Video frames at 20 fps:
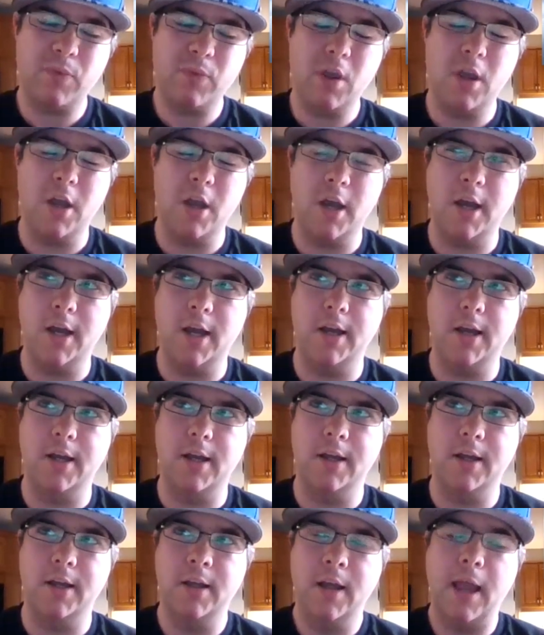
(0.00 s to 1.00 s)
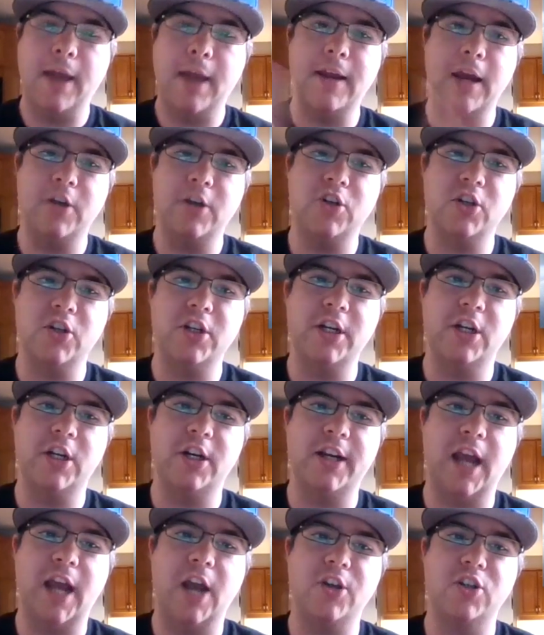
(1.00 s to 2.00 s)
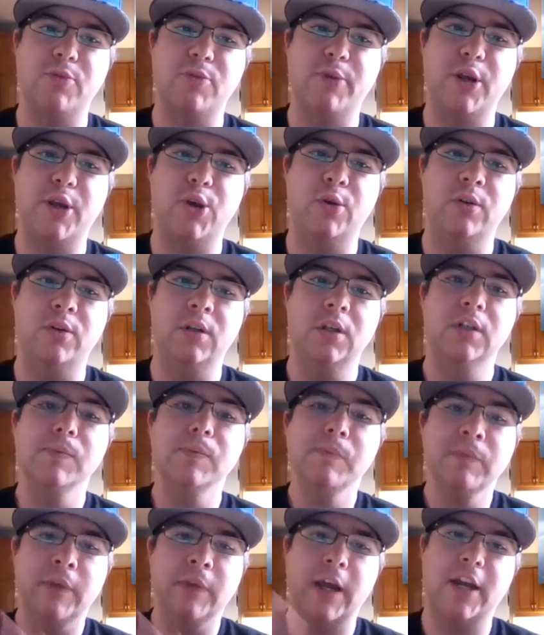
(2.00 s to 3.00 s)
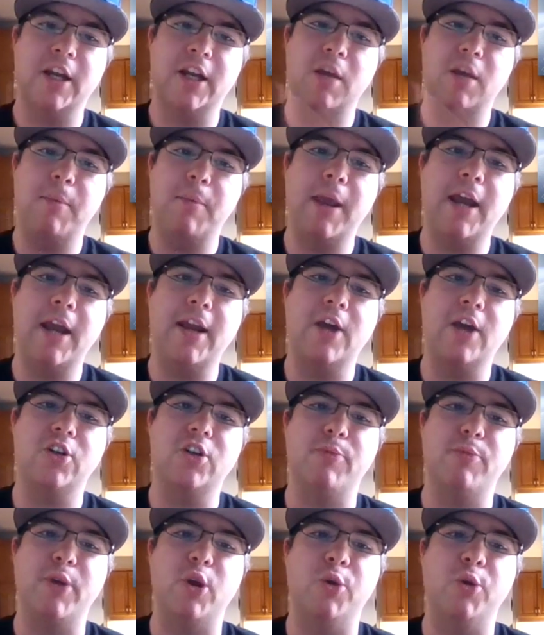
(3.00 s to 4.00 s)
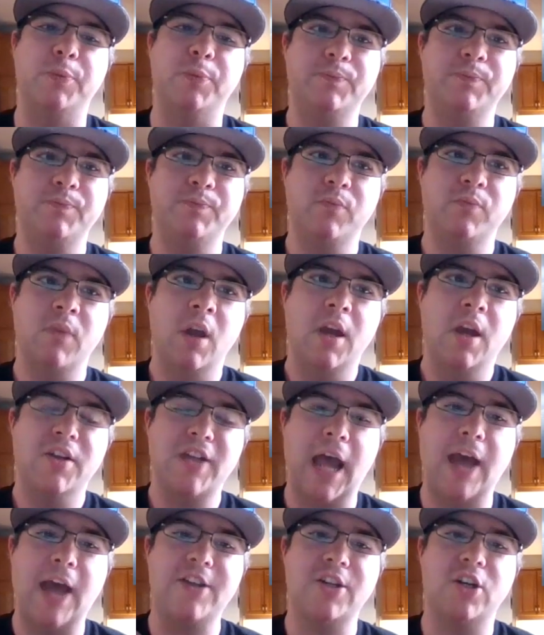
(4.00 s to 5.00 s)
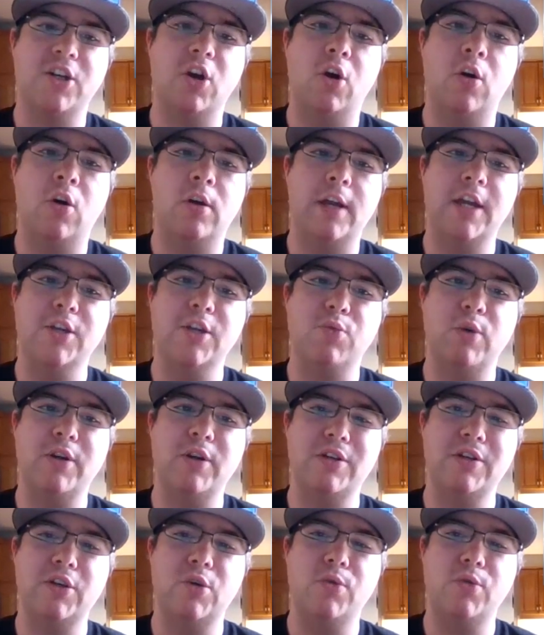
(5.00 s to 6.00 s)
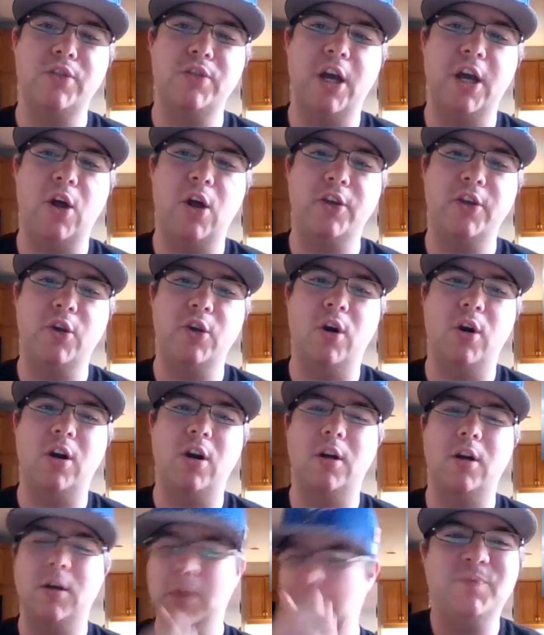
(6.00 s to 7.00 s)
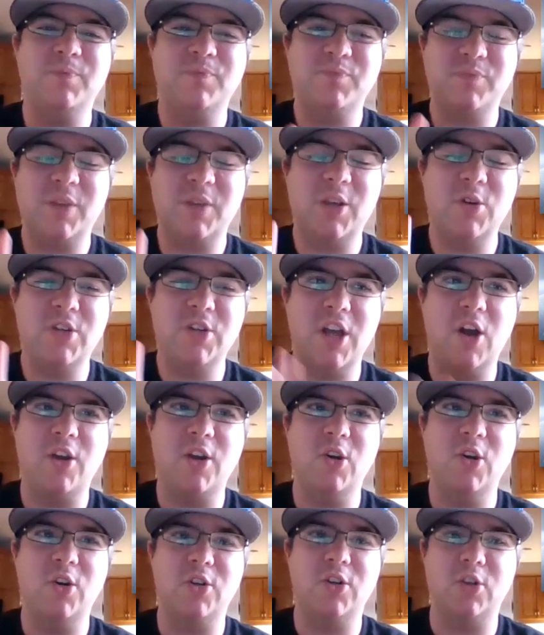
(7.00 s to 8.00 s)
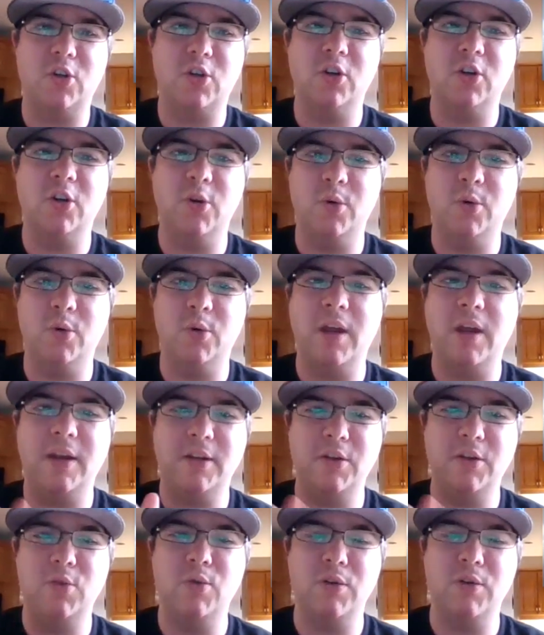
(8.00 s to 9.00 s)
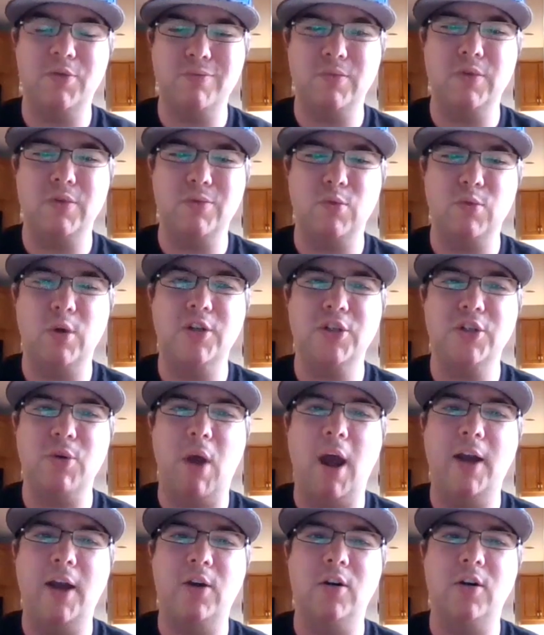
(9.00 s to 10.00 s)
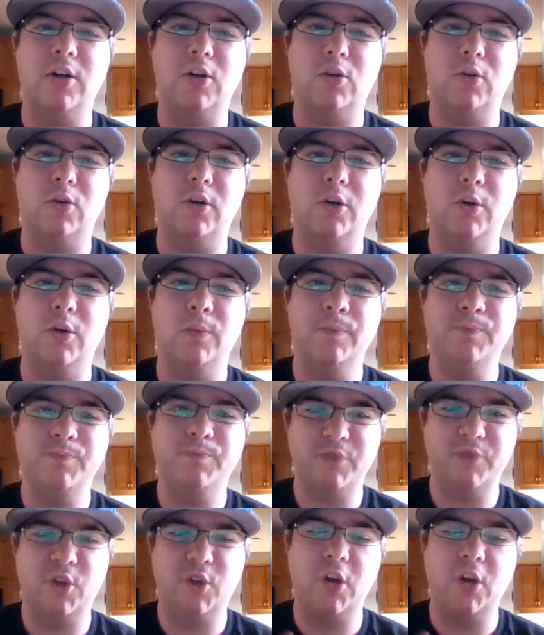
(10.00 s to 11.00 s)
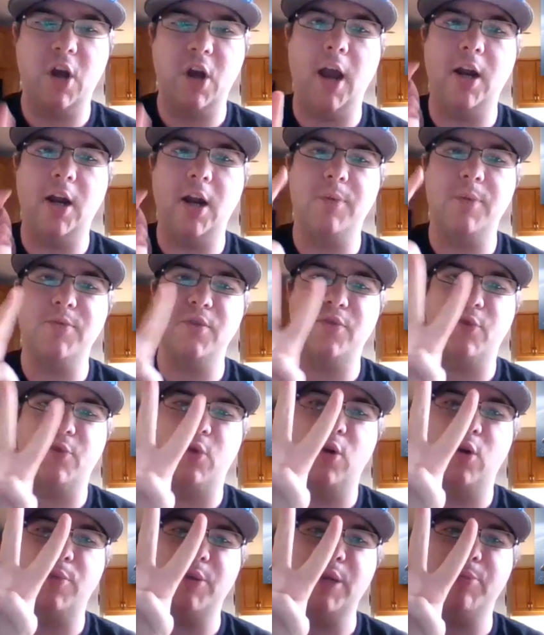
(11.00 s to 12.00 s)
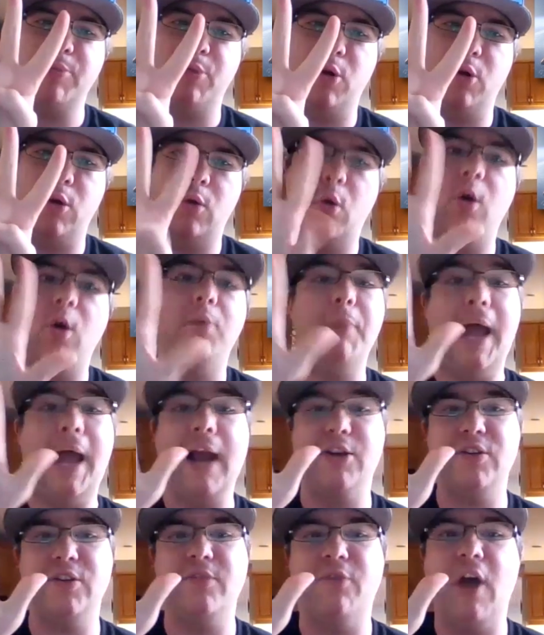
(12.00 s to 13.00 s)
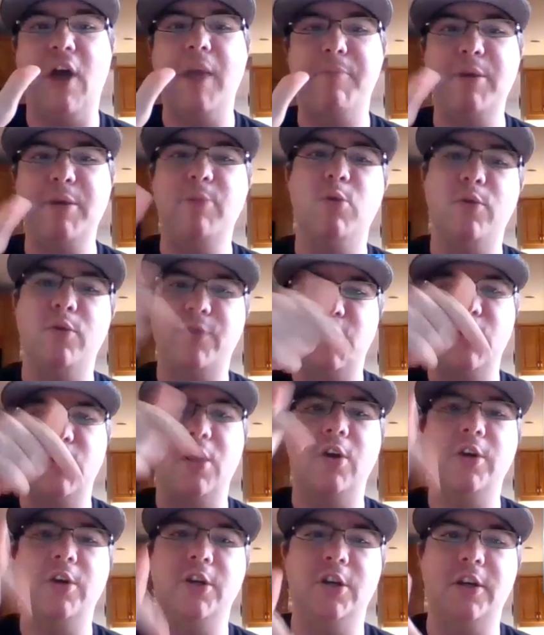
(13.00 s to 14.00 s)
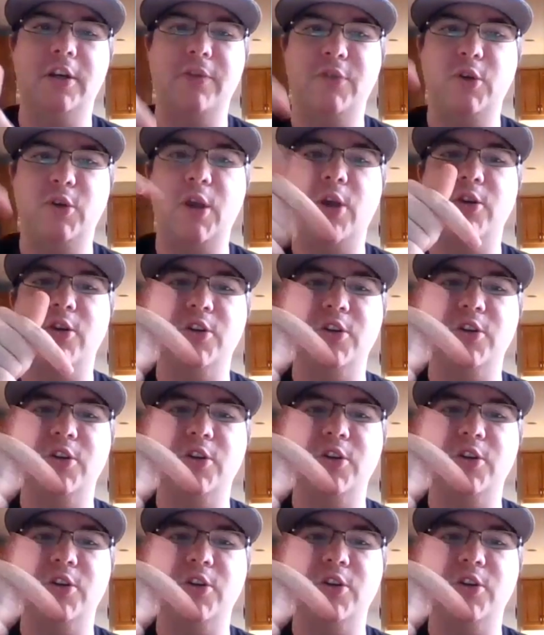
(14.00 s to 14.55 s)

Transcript: an engineering attribute, and a command attribute. Tactical is what you tell your crew, and you once you hire a crew, you can hire up to four people, or actually five people if you cut